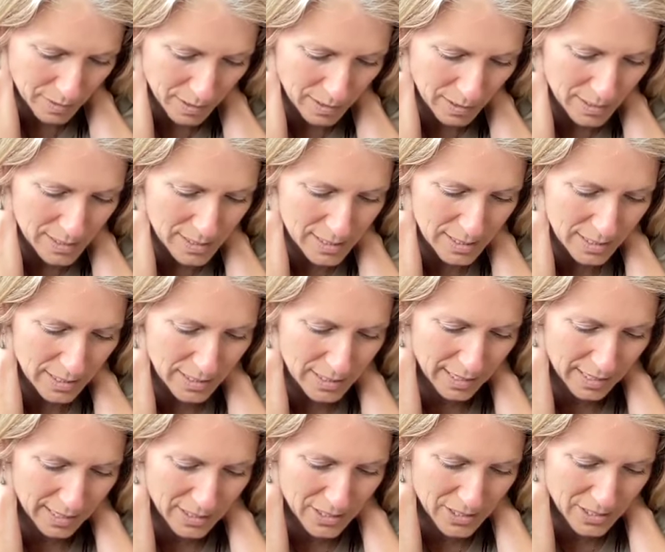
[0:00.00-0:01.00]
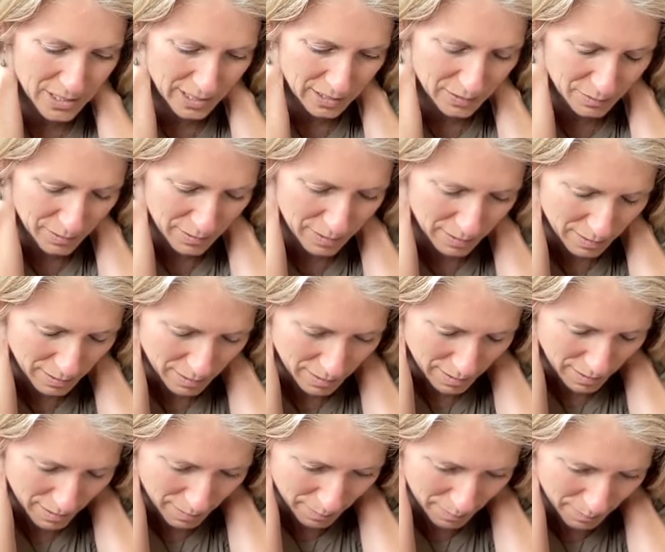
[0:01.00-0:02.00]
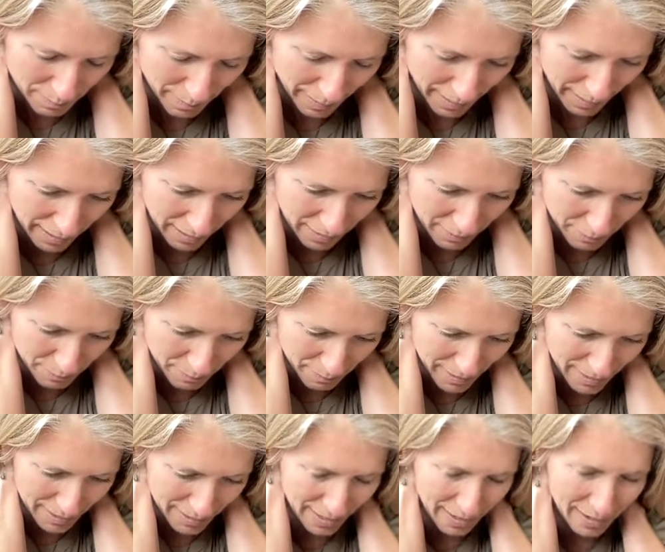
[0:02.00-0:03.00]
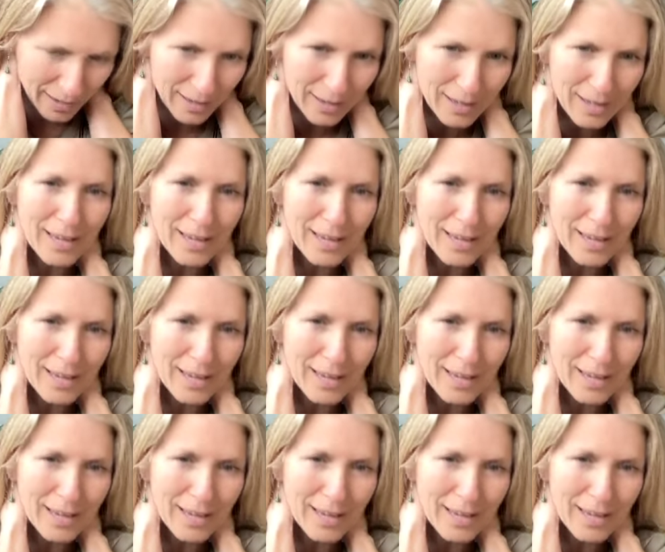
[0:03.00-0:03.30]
this connection with the back of my neck